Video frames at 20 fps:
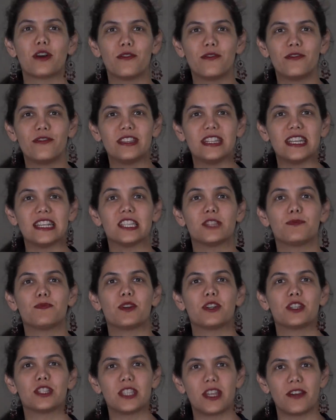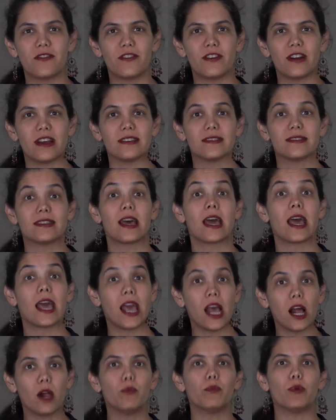confidence, perseverance,
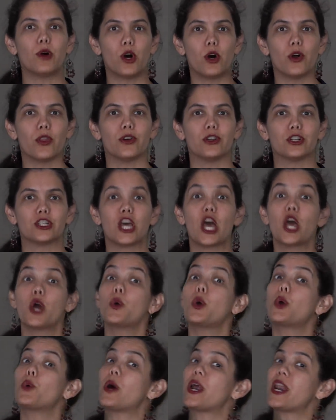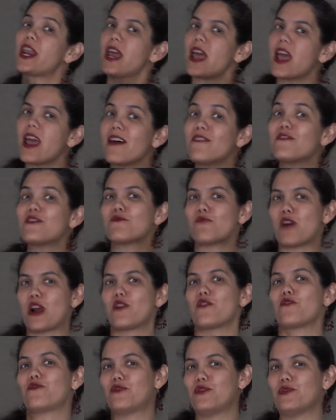help others. We want every
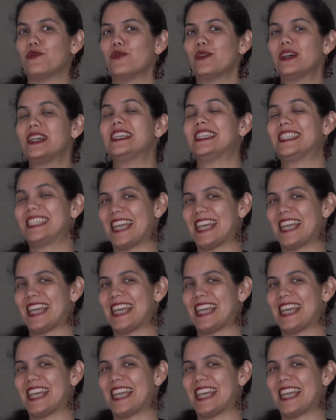one of you in